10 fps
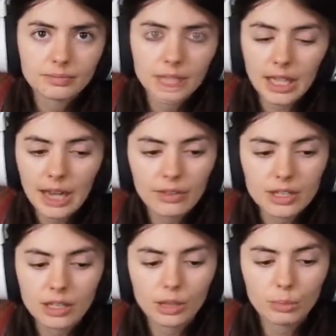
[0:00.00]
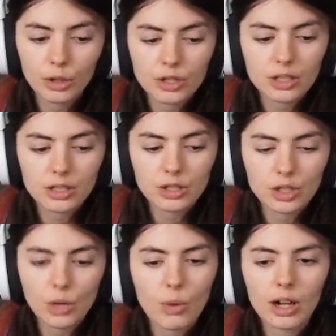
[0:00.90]
Like every single person did
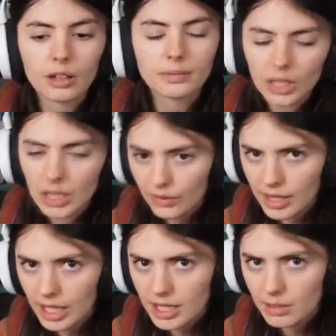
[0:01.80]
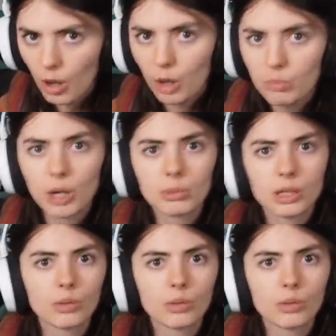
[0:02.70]
so well. Even that small moment